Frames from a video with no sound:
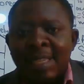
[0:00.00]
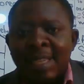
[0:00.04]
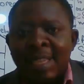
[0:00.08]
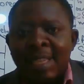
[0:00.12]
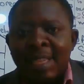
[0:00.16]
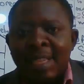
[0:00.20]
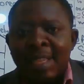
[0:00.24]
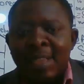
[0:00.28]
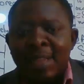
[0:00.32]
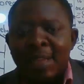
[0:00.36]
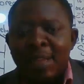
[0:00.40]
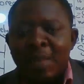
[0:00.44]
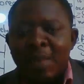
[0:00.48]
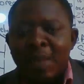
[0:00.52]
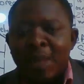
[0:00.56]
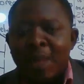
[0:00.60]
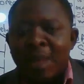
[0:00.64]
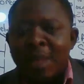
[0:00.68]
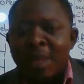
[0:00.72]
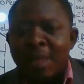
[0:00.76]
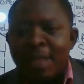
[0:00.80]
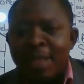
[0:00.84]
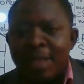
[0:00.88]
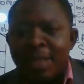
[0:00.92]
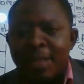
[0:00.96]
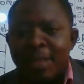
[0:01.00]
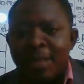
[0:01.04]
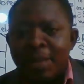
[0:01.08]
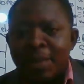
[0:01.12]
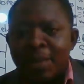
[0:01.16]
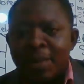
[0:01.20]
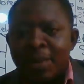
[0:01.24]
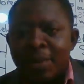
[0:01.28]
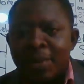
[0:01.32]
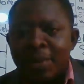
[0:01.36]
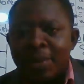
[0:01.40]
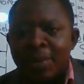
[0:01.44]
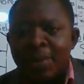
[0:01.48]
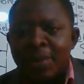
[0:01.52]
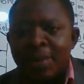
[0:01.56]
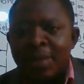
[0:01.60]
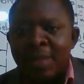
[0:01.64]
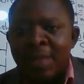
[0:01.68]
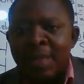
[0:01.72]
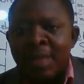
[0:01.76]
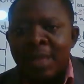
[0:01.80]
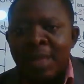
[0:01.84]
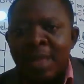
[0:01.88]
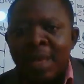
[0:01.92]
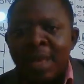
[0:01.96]
and then you add in all those.
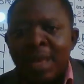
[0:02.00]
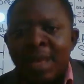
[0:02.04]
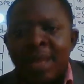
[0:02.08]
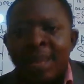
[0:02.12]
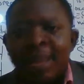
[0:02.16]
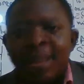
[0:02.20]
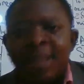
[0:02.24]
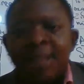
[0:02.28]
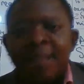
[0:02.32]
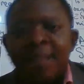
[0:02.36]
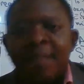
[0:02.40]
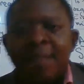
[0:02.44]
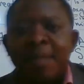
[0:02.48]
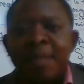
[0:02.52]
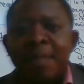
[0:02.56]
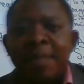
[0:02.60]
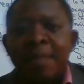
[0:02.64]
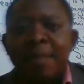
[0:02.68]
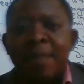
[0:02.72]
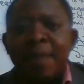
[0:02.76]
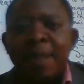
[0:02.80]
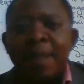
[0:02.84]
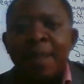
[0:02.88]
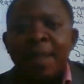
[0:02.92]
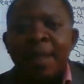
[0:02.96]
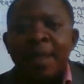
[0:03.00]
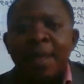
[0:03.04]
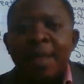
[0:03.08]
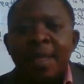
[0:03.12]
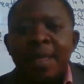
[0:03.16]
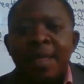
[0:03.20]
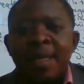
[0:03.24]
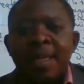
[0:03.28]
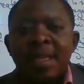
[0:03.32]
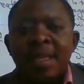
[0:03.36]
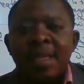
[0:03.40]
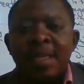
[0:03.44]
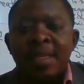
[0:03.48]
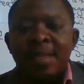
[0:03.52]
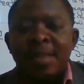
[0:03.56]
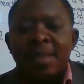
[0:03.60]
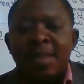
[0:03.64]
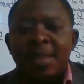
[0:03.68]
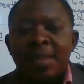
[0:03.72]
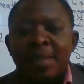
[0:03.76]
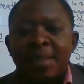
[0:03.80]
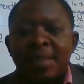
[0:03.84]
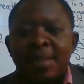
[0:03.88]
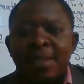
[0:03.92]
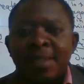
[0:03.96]
And remember, in nursing,
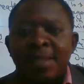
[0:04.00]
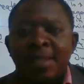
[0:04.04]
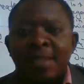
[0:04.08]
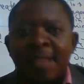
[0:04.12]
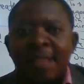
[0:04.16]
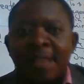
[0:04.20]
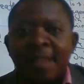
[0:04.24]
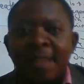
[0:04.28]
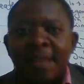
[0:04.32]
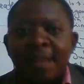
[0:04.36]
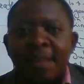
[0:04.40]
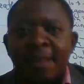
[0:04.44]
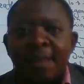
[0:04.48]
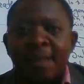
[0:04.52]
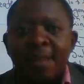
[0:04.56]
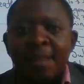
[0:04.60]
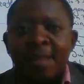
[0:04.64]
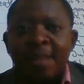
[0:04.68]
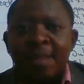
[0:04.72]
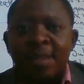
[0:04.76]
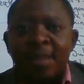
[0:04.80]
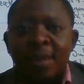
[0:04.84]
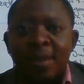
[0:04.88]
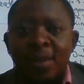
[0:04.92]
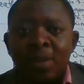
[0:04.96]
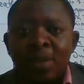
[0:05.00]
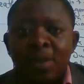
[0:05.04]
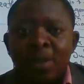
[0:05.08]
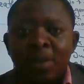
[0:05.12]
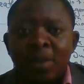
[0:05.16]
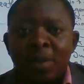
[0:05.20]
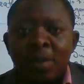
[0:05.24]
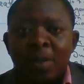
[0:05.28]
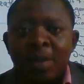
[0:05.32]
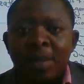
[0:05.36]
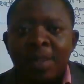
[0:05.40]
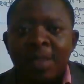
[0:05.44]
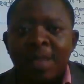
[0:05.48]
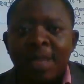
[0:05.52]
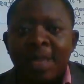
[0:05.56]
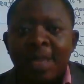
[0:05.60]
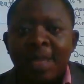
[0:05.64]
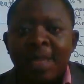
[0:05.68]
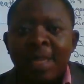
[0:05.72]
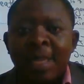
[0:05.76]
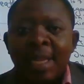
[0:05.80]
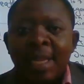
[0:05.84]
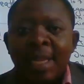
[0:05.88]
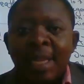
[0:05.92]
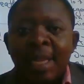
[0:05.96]
we have a saying, if it is not documented,
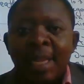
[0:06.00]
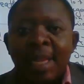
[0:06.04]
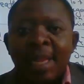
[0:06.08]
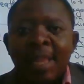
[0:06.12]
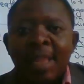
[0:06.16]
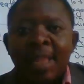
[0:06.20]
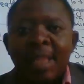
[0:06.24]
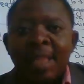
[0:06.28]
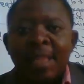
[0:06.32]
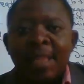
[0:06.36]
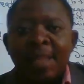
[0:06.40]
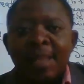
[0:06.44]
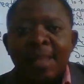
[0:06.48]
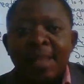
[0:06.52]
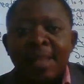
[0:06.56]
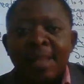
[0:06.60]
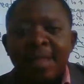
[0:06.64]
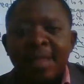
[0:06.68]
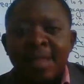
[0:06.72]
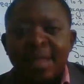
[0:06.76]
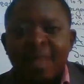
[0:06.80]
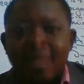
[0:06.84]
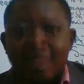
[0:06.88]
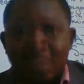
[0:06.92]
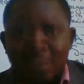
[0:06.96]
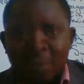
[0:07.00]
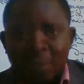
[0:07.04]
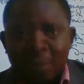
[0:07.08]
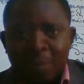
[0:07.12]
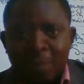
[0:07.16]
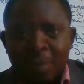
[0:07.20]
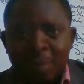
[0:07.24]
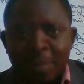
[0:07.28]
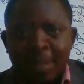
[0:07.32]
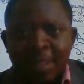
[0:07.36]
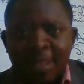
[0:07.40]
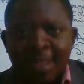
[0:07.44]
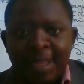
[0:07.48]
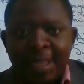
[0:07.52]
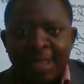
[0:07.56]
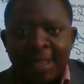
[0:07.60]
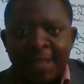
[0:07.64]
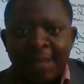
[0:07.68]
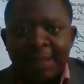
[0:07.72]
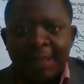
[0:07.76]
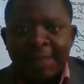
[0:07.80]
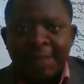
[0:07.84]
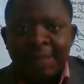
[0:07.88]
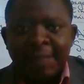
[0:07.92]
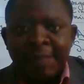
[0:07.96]
then it has not been
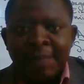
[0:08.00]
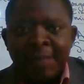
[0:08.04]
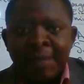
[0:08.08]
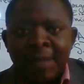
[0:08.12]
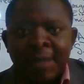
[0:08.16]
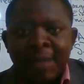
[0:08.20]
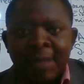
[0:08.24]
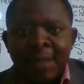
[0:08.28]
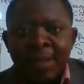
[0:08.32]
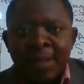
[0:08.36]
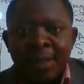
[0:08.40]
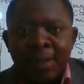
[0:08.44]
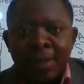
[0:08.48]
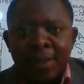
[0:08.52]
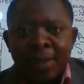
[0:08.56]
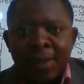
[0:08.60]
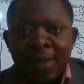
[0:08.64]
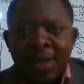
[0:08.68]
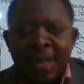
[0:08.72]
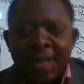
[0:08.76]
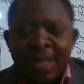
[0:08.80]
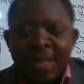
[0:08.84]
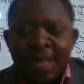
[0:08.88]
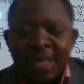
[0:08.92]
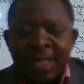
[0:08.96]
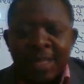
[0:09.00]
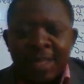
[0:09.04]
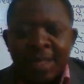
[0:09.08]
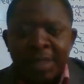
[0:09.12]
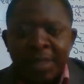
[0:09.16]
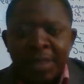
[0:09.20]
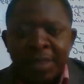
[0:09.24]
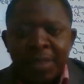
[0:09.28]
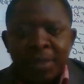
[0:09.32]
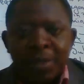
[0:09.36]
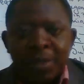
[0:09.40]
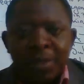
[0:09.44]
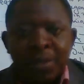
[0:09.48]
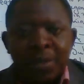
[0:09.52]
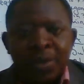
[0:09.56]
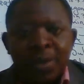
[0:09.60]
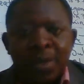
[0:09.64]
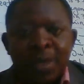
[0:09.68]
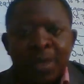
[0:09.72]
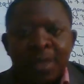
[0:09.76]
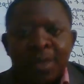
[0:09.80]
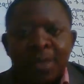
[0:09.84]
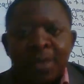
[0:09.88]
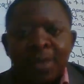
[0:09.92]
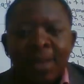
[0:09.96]
done. So others, they also
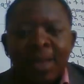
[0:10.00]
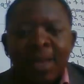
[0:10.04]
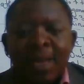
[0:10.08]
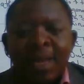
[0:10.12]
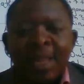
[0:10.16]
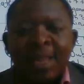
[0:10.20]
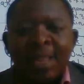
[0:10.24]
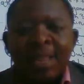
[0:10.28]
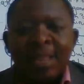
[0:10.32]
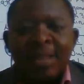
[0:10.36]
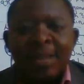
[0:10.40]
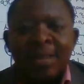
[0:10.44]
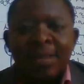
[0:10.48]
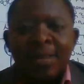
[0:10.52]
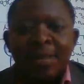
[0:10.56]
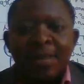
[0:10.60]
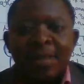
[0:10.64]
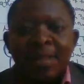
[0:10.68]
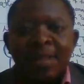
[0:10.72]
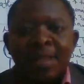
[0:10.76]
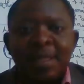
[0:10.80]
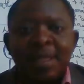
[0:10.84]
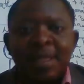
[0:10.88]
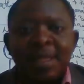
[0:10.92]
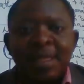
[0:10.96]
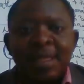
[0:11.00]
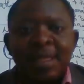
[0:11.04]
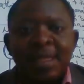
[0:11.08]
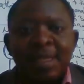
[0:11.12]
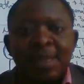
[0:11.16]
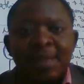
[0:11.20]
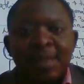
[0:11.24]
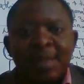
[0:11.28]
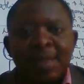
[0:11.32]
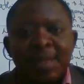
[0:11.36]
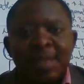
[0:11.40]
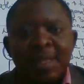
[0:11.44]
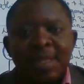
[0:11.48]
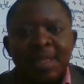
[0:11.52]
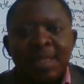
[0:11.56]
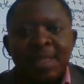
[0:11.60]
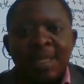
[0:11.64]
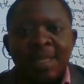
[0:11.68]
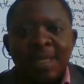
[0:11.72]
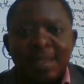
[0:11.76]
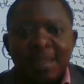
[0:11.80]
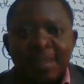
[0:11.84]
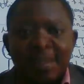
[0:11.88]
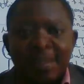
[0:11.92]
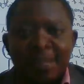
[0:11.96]
try to add documentation within the
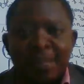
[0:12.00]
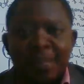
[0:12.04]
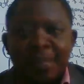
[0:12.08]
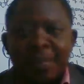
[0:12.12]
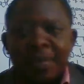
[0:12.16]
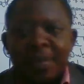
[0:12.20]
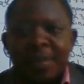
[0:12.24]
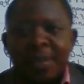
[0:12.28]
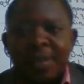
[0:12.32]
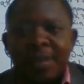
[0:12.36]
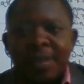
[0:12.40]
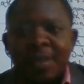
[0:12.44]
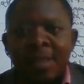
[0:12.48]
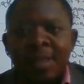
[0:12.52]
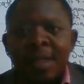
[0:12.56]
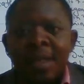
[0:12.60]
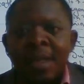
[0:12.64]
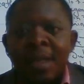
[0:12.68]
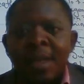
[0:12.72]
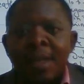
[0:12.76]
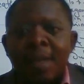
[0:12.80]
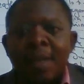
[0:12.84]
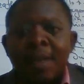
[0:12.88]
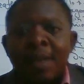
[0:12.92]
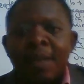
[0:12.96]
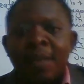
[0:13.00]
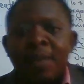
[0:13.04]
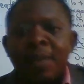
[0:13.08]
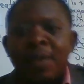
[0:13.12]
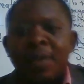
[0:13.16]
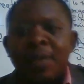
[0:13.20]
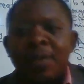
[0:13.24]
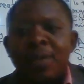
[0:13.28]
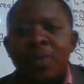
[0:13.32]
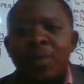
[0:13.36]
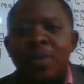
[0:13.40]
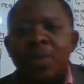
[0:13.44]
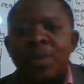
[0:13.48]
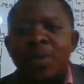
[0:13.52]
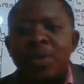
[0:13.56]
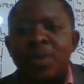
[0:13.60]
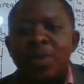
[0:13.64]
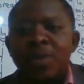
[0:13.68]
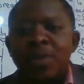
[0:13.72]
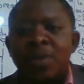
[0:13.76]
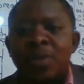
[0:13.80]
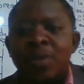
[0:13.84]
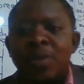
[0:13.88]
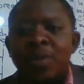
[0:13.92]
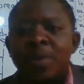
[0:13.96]
nursing process. But I just want
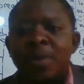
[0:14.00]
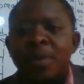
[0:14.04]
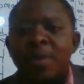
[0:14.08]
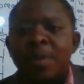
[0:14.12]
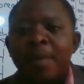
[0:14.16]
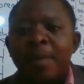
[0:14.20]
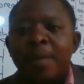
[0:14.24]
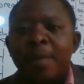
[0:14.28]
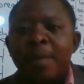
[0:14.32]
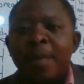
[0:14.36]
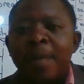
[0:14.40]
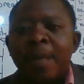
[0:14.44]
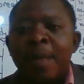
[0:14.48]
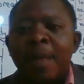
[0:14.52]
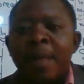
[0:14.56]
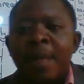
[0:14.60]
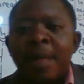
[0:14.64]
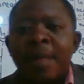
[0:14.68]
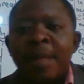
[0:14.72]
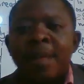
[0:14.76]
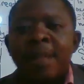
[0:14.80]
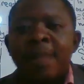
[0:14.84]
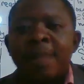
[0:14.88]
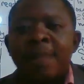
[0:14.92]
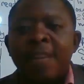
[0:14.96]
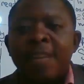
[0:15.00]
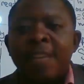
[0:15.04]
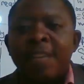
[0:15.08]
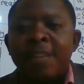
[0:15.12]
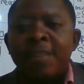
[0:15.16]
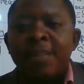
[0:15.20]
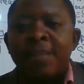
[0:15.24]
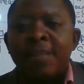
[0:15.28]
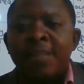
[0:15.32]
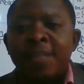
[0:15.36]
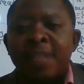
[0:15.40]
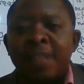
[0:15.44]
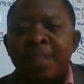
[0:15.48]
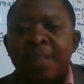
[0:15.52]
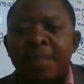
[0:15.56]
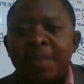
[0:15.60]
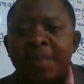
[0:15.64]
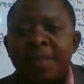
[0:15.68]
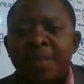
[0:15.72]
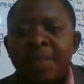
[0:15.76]
you to remember the 5 steps